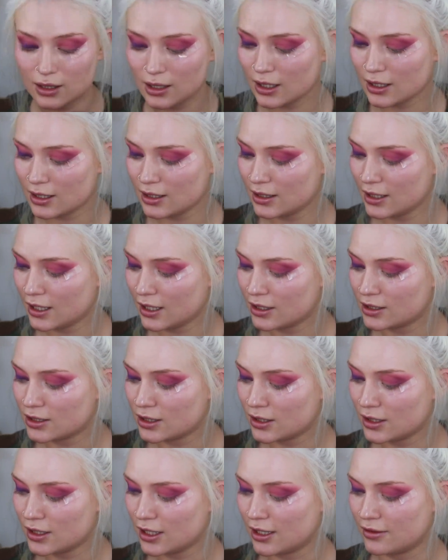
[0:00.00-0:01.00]
Luckily, I
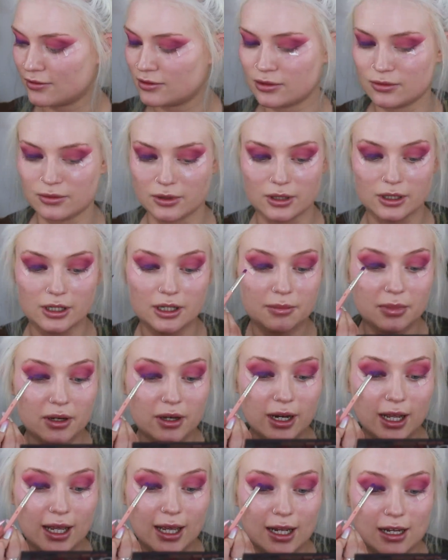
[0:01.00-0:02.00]
don't have to worry
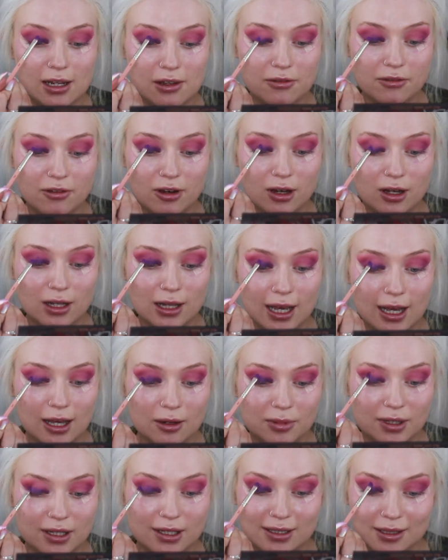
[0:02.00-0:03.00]
about any
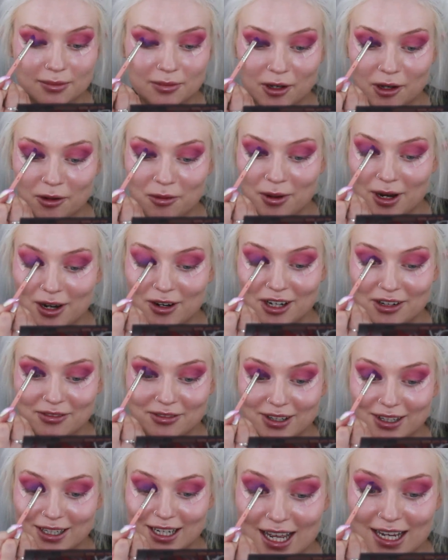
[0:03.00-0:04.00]
fallout because I'm not wearing
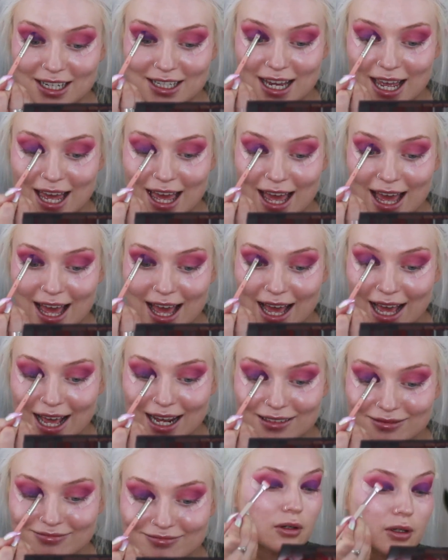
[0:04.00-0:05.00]
foundation.
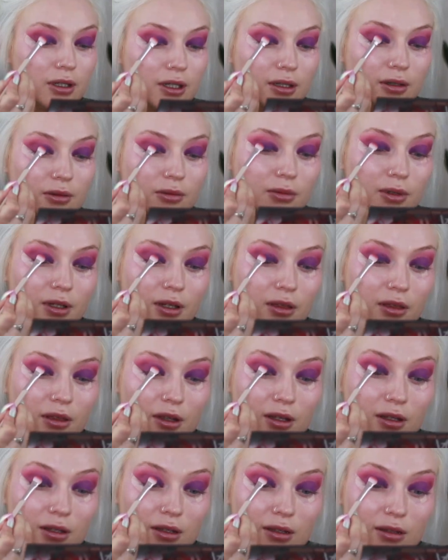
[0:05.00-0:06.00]
I'll go in with
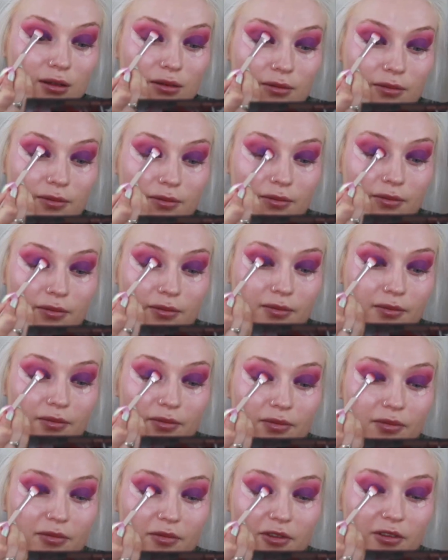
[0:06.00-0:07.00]
this
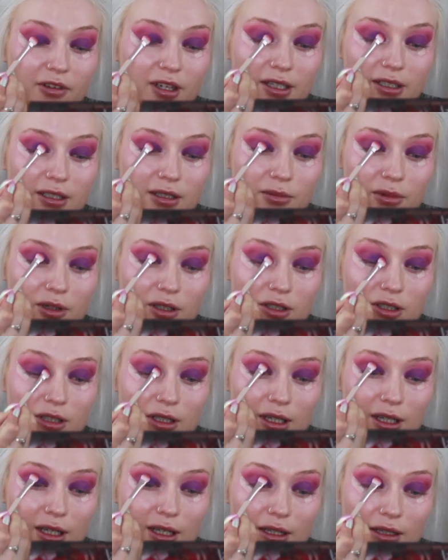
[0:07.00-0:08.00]
Fenty brush
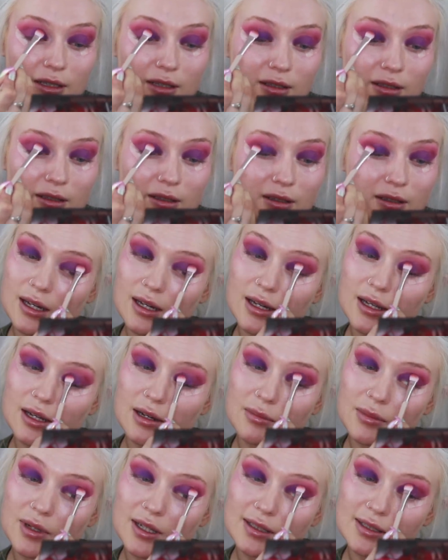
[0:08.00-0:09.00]
again, and
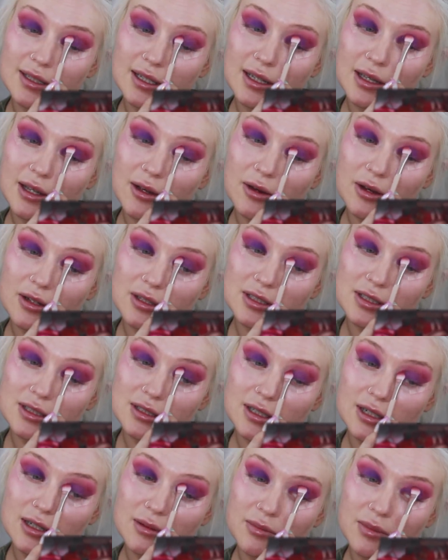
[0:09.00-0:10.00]
I'm basically going to
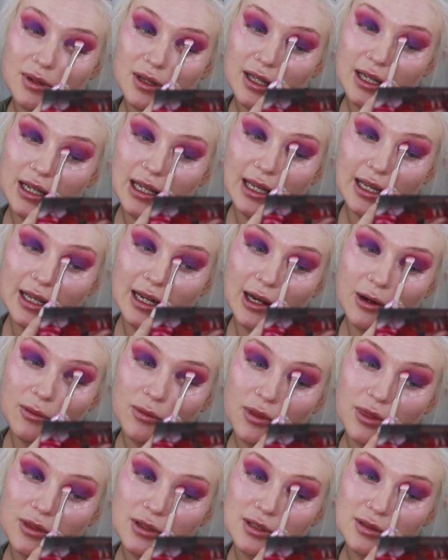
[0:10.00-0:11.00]
start blending it
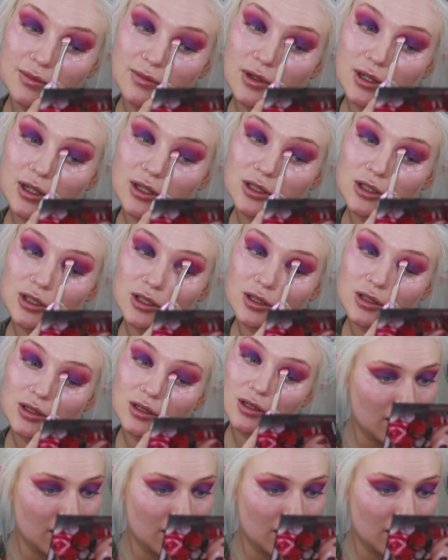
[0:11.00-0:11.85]
out with this brush.